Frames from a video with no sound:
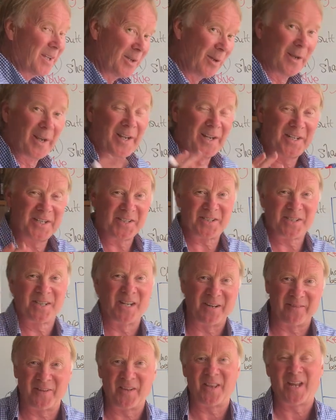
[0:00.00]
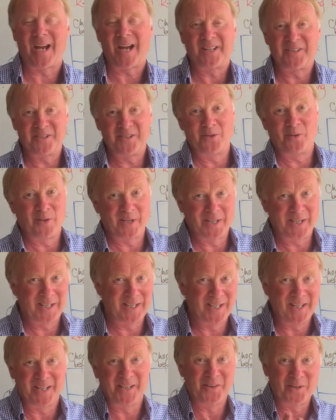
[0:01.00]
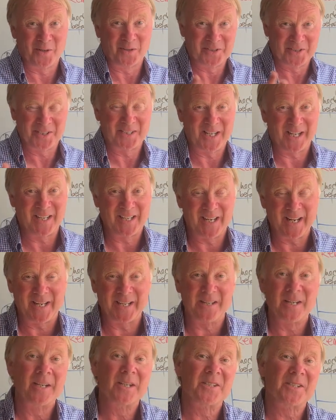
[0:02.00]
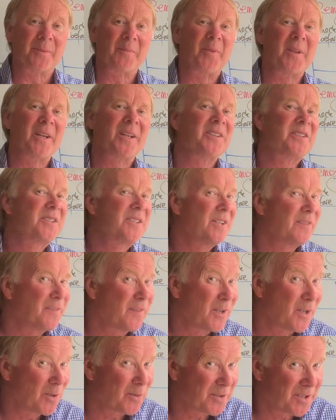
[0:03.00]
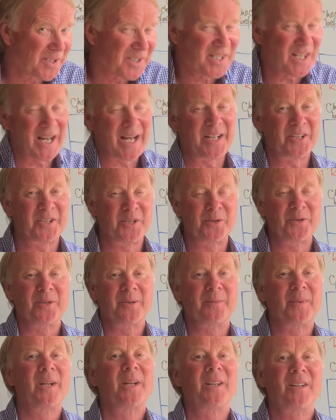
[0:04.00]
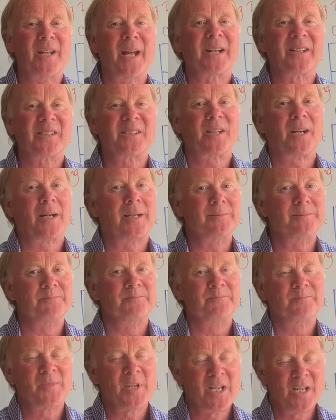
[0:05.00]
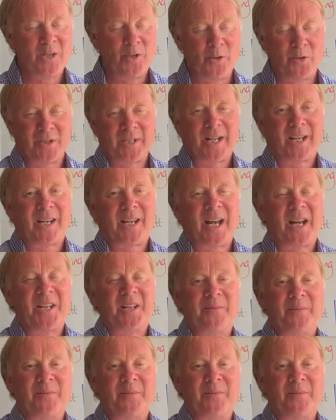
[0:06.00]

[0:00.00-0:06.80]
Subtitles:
you're going to discover that and you're going to learn not to delegate something as difficult as that to them next time. You could delegate